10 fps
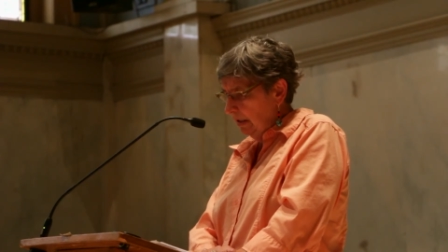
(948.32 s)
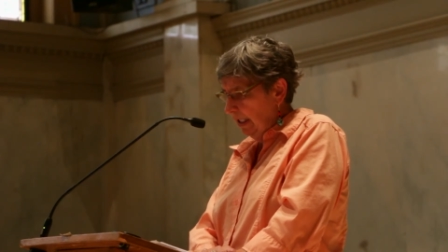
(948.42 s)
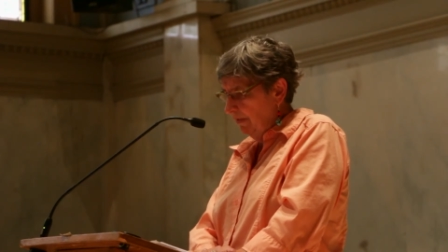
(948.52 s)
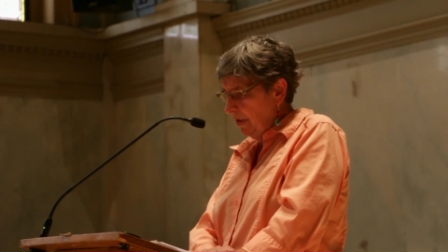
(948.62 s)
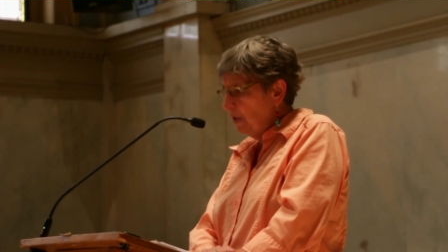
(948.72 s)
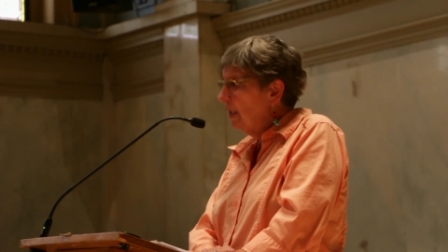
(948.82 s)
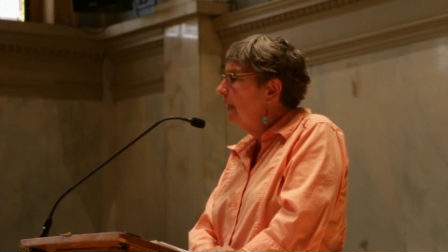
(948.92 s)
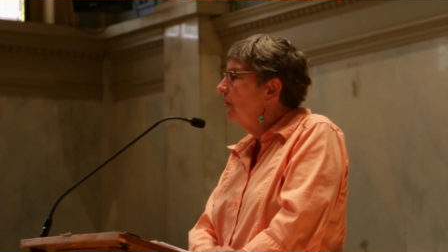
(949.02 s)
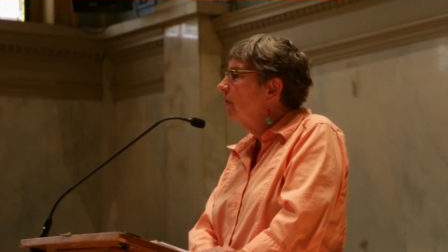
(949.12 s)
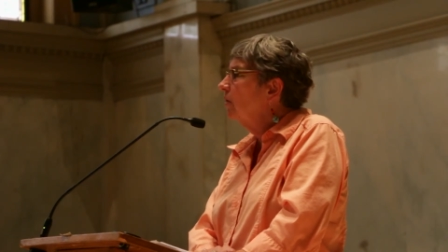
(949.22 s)
Lovett
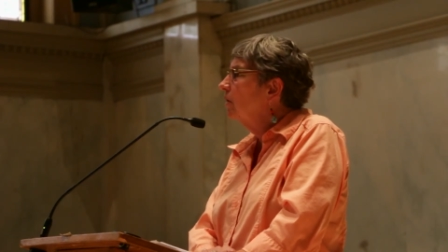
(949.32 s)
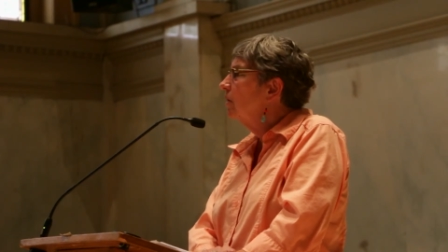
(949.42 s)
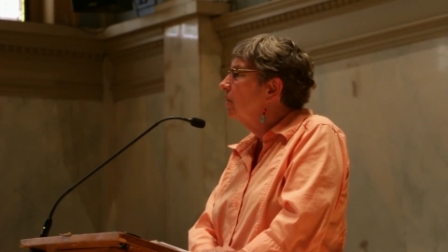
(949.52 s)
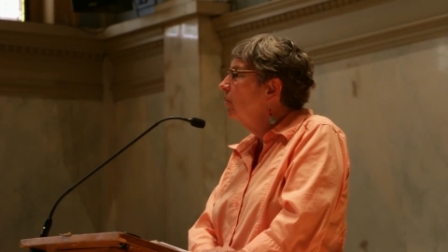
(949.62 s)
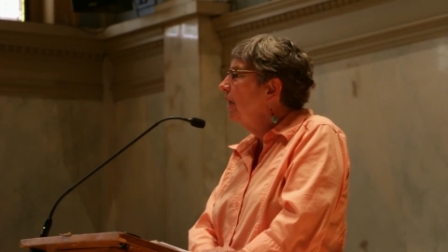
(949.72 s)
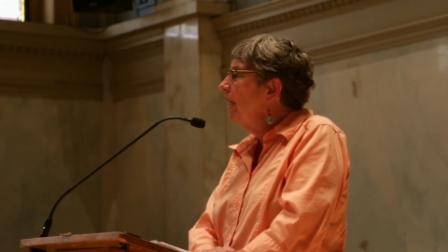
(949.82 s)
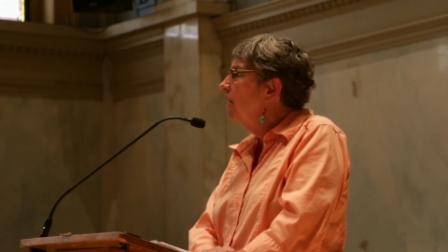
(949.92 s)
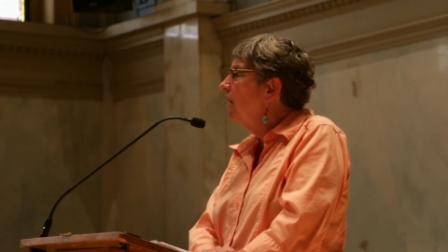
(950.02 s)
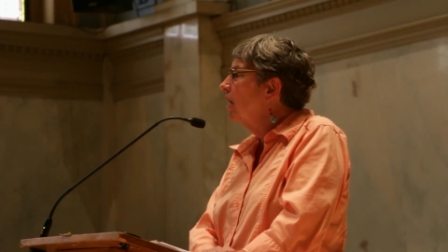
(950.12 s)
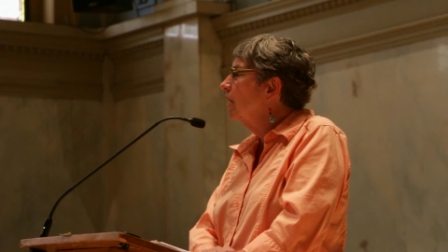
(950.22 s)
says, we
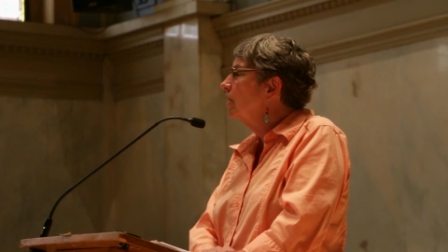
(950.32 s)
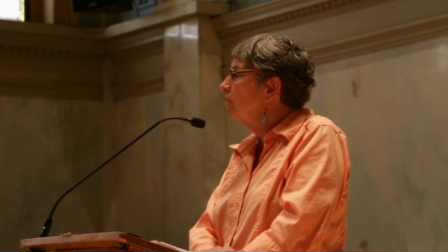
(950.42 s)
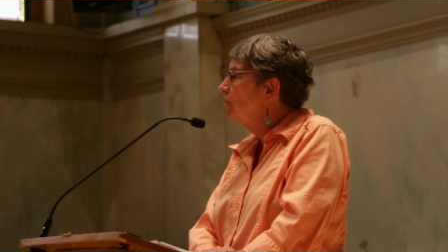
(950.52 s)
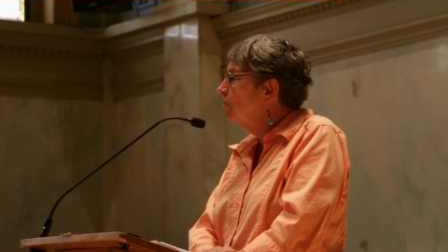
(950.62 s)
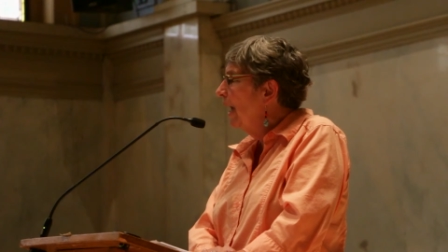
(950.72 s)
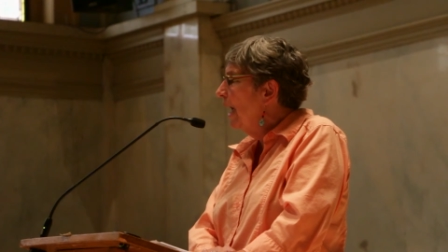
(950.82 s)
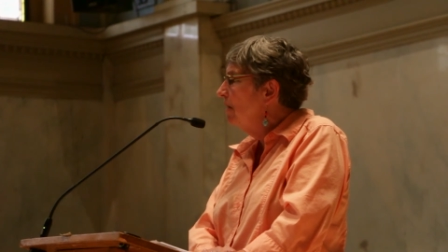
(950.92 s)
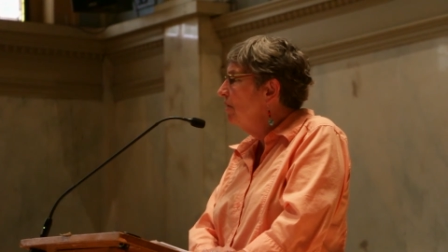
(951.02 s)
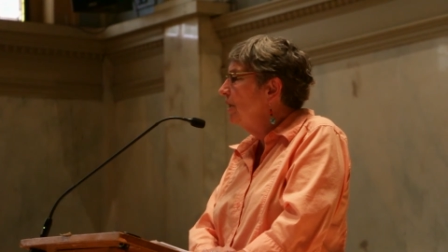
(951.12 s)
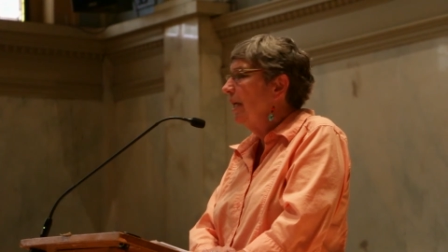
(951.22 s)
are
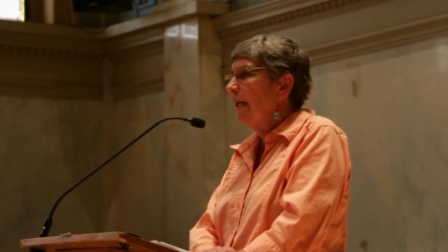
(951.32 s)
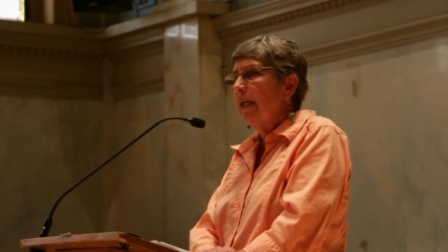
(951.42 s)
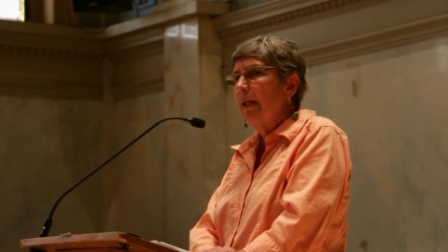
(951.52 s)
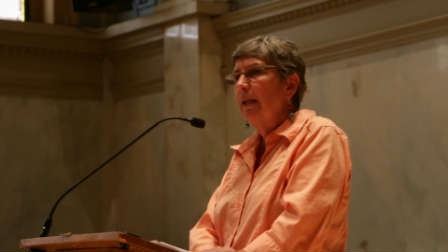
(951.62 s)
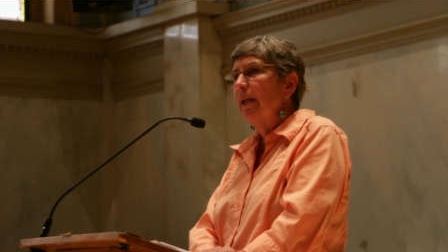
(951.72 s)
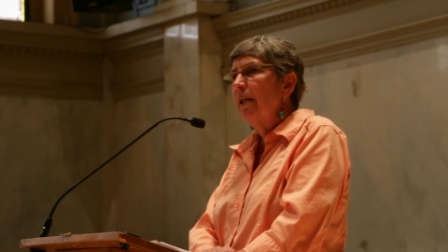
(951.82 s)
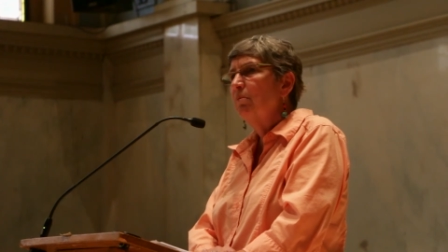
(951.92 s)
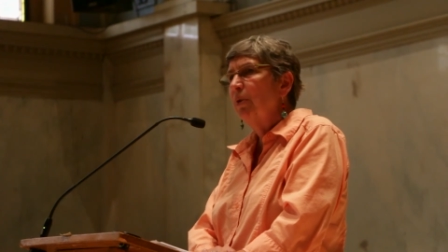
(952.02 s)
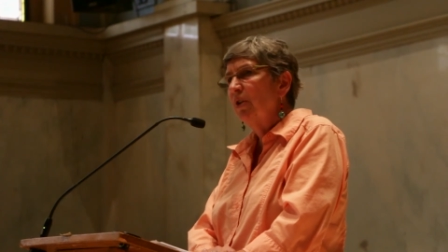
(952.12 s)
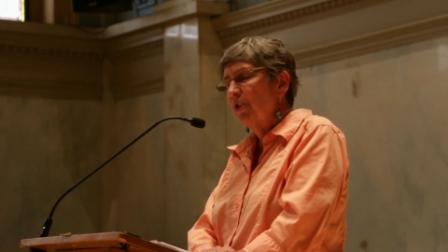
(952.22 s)
drowning
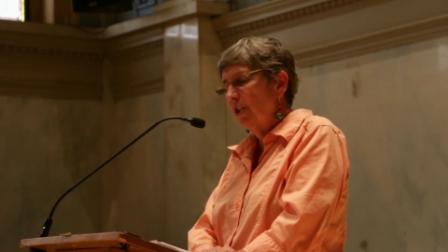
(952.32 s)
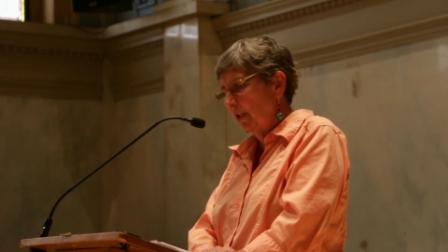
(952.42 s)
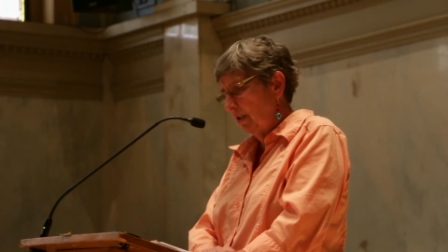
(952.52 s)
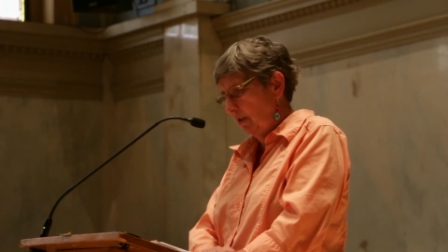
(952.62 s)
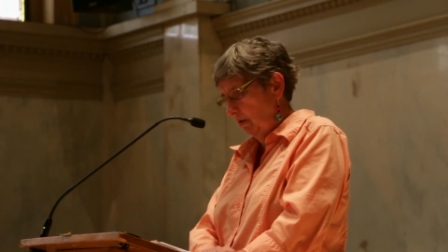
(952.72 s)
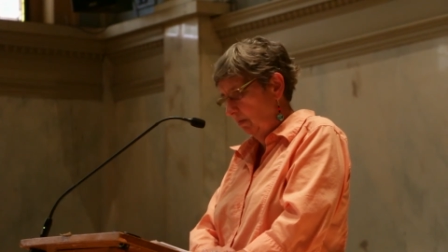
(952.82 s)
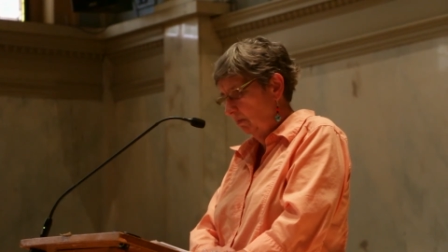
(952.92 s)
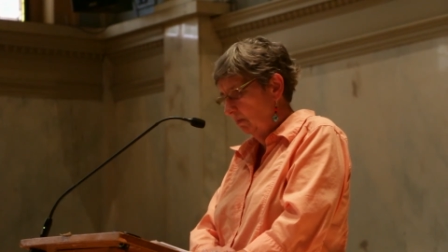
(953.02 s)
in bullshit.